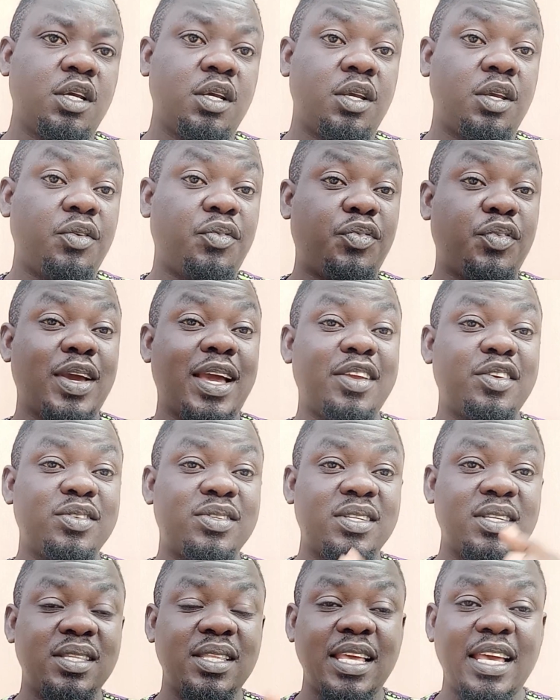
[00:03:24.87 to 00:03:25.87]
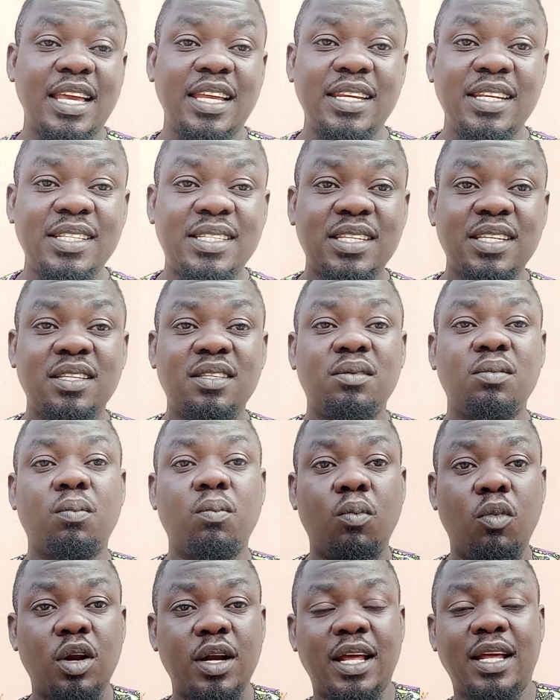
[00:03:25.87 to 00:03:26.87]
If you are using anything
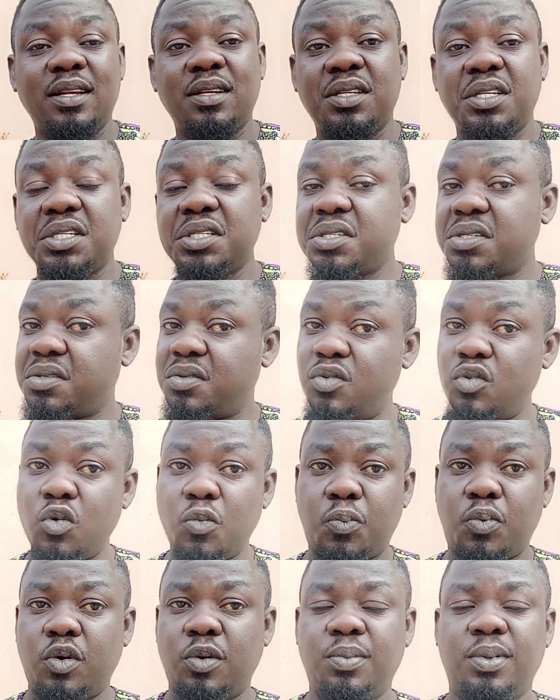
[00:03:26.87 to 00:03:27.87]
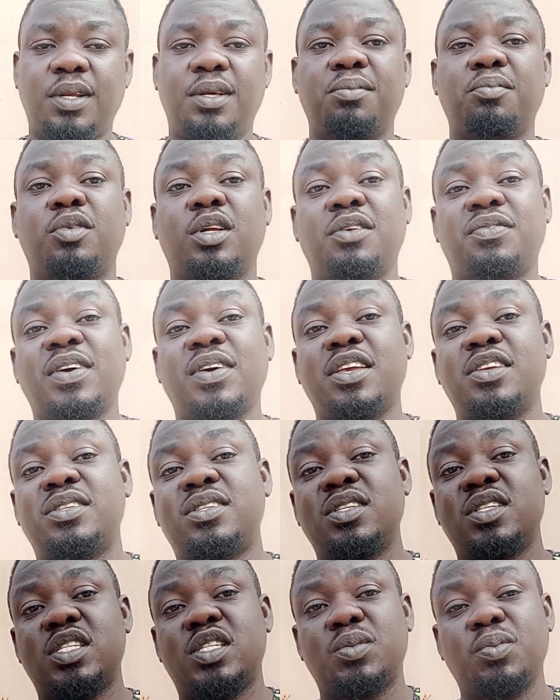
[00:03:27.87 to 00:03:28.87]
more than this, no problem. But if you are
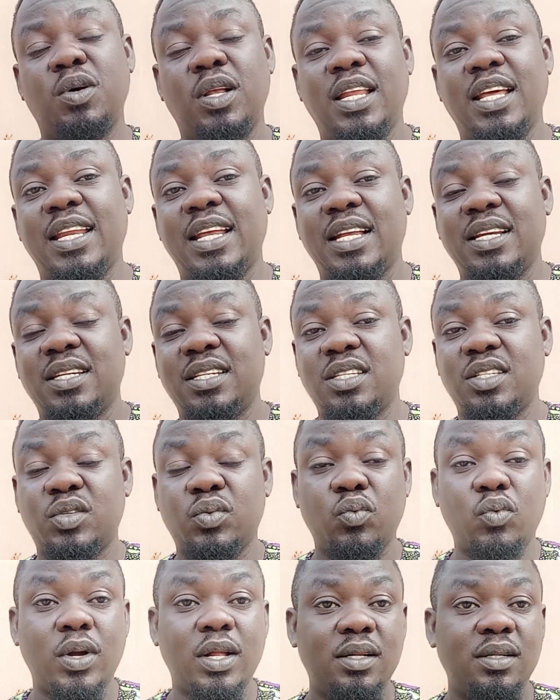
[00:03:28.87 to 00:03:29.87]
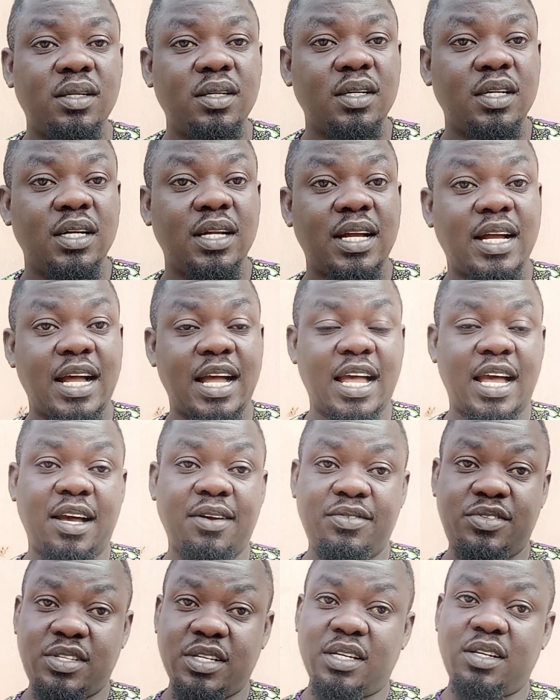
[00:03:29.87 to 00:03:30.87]
using smaller than this, well, I
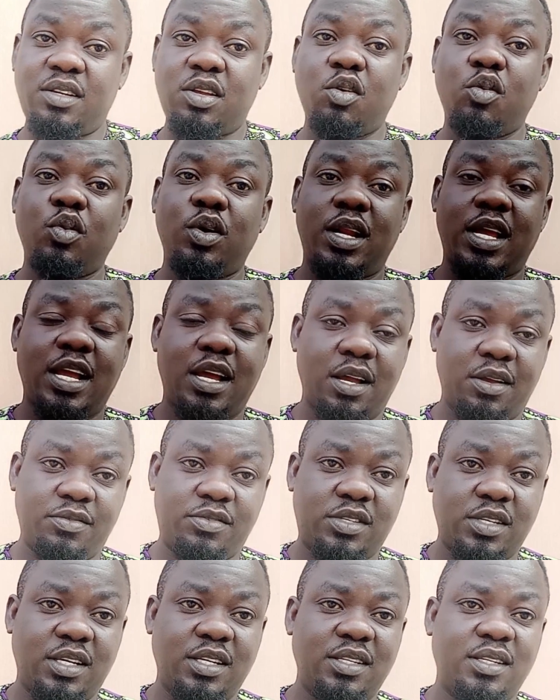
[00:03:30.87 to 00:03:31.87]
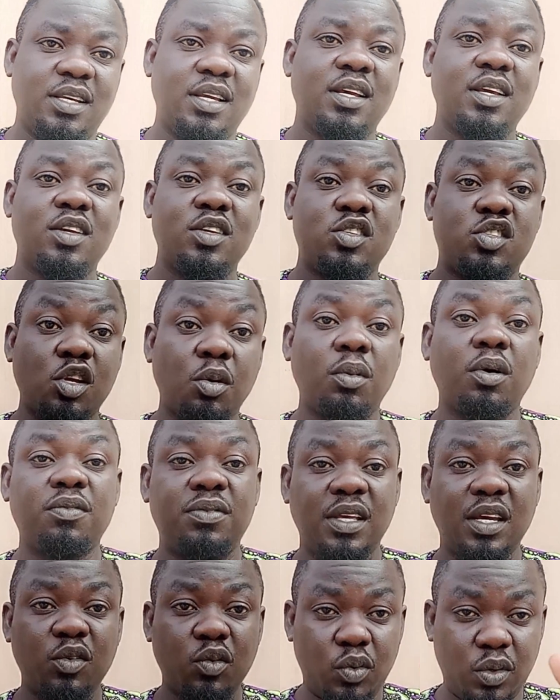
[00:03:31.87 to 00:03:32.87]
have said what I have said. Some of
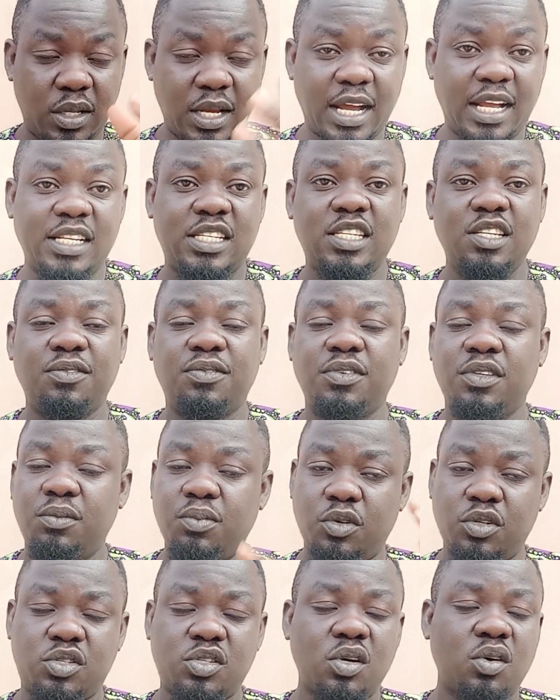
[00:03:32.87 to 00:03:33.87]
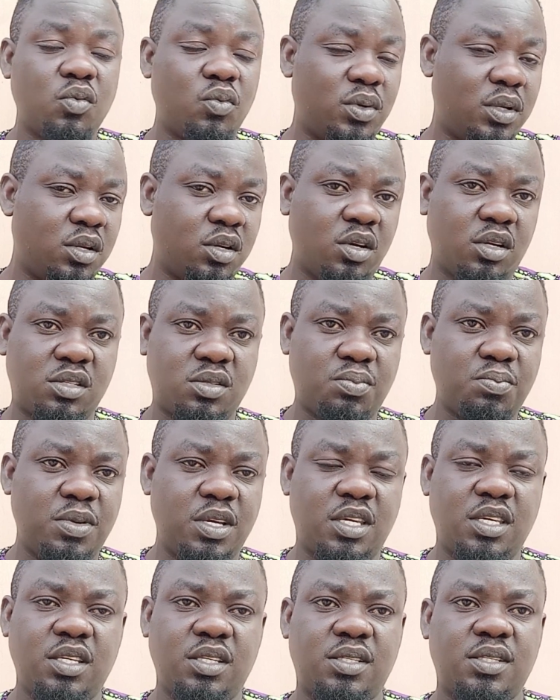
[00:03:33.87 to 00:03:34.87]
them will achieve it, but some will not
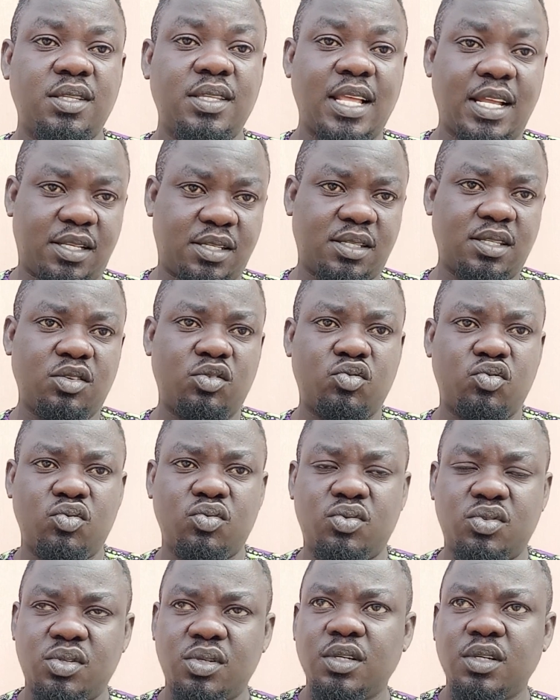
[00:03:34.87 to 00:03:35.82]
make it. That's the truth.